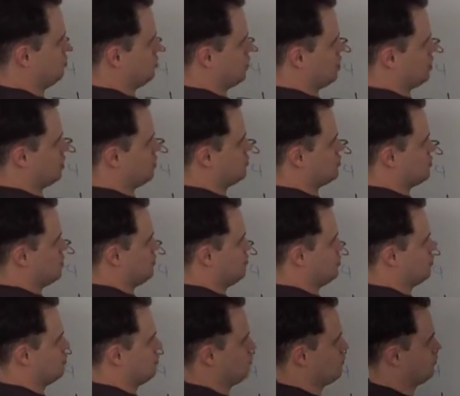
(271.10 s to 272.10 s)

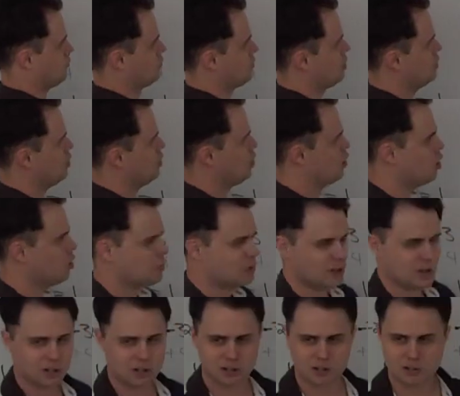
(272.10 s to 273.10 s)
-7.
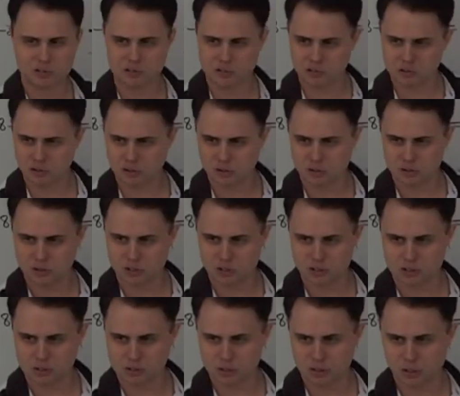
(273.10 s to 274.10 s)
Open or closed circles,
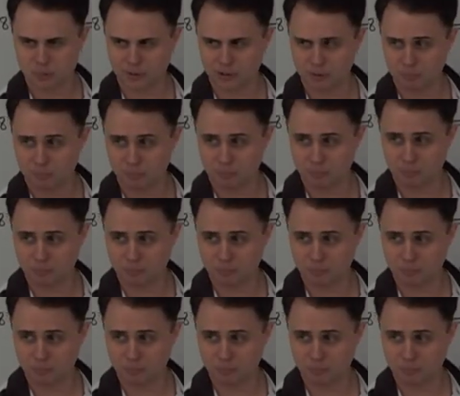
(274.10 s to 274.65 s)
ladies and gentlemen?